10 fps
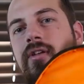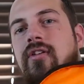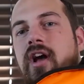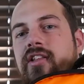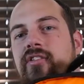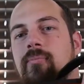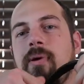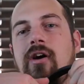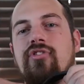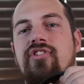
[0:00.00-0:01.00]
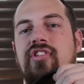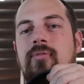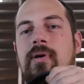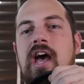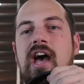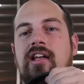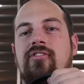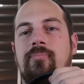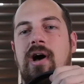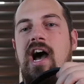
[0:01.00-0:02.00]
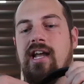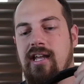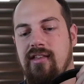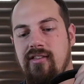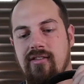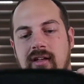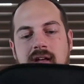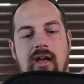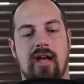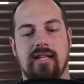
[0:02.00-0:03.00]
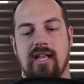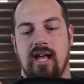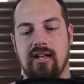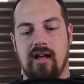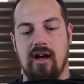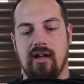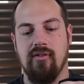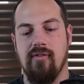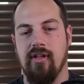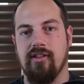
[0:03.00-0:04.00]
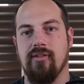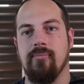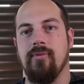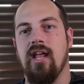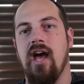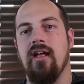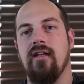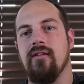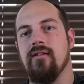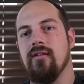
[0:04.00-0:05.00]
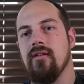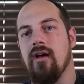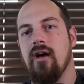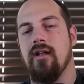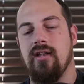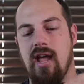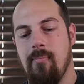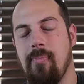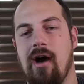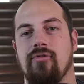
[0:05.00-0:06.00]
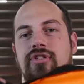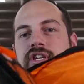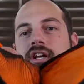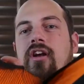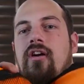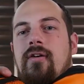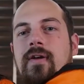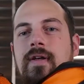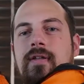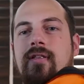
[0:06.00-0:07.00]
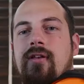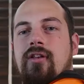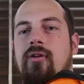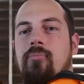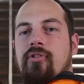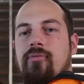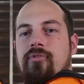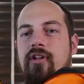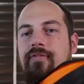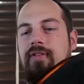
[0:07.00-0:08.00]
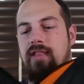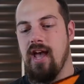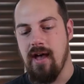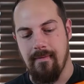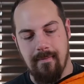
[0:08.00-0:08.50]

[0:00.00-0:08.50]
You got some pouches in the back, some pockets, and then you have like some net pouch here, and you can put some stuff in that.